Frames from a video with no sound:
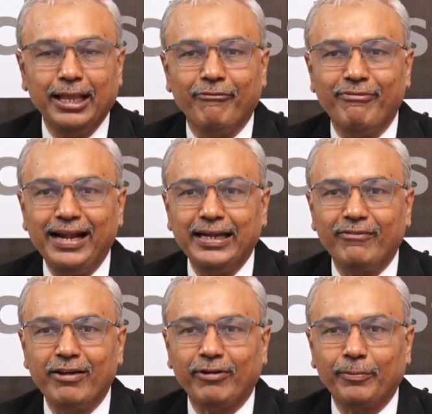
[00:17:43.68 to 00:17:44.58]
went
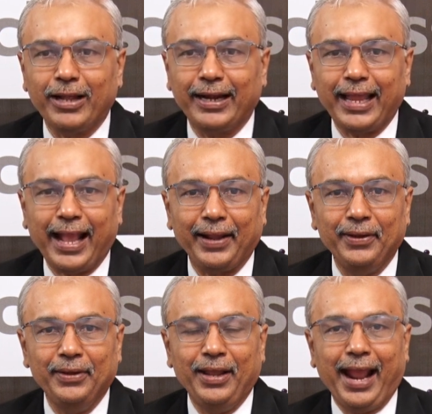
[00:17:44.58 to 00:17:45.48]
away from the attack.
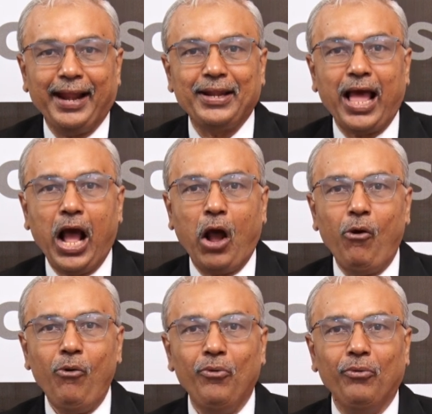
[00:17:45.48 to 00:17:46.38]
And
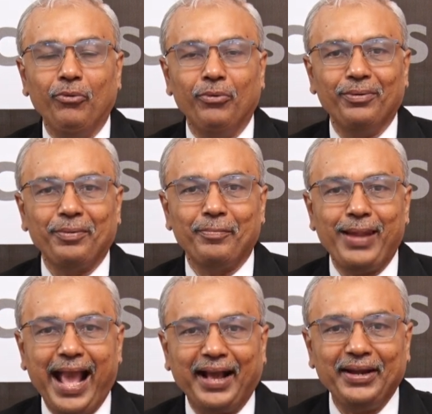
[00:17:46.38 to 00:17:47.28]
now
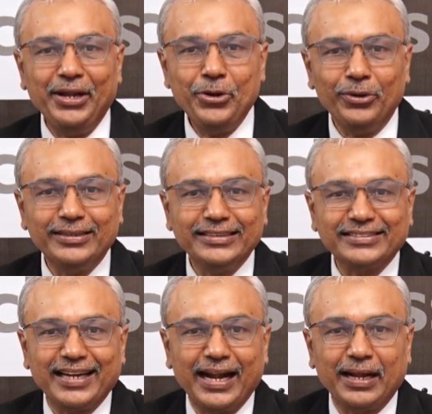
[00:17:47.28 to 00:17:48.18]
black renewed this
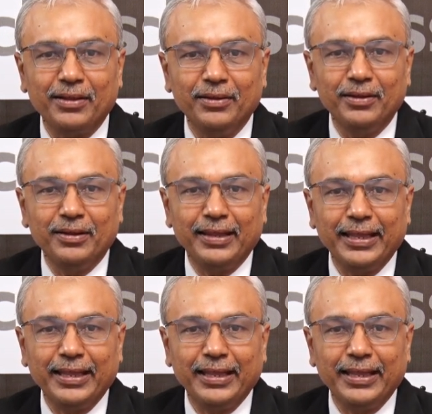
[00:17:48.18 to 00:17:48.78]
threat.